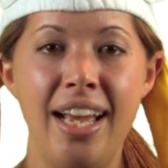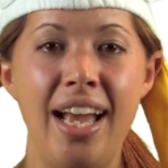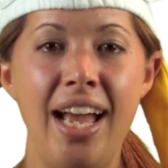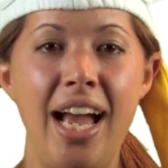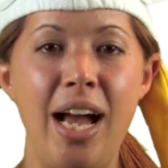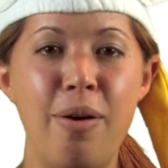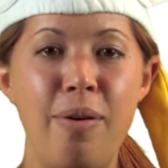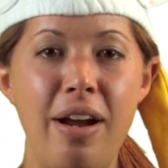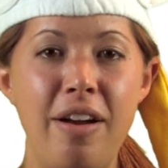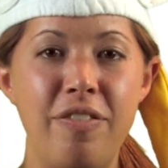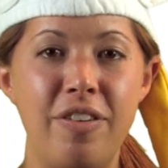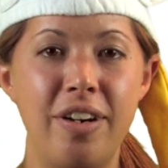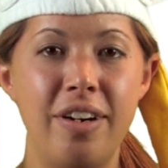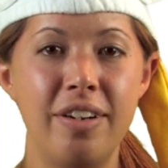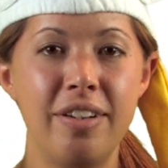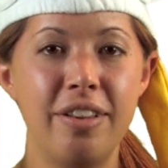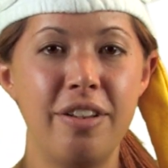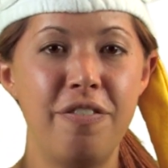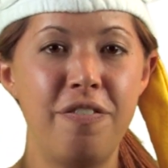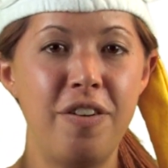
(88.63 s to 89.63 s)

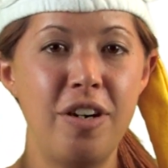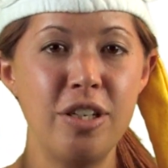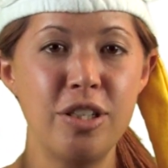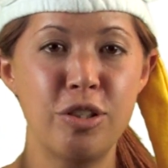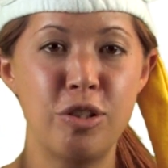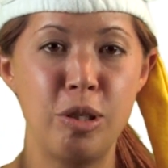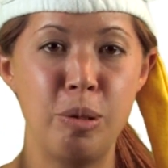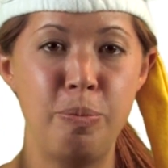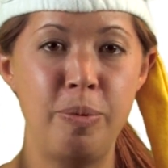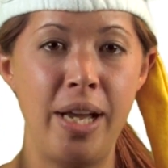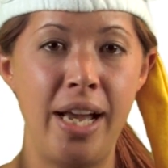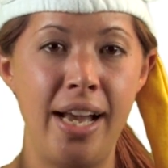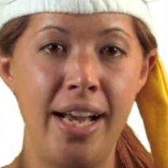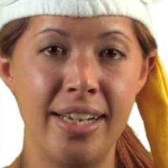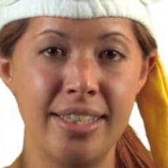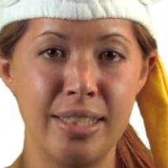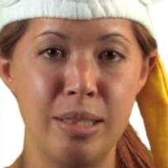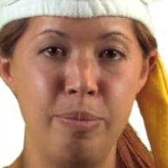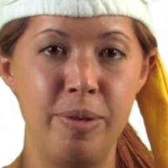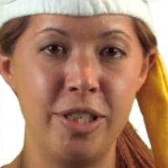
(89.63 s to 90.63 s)
However, the first group
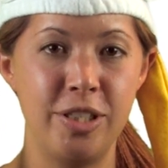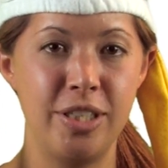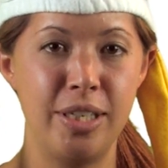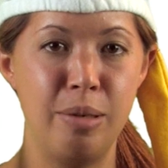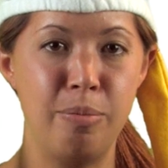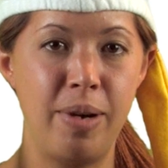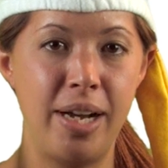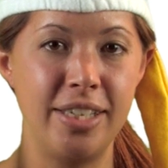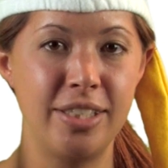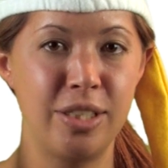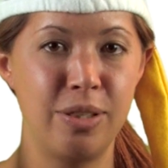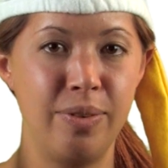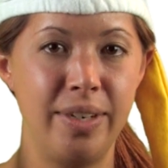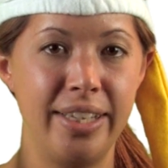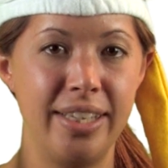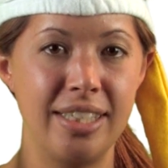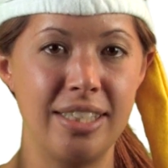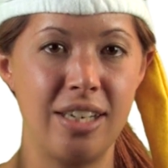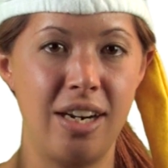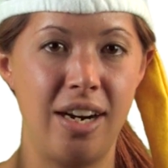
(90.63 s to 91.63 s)
exhibition by Surrealist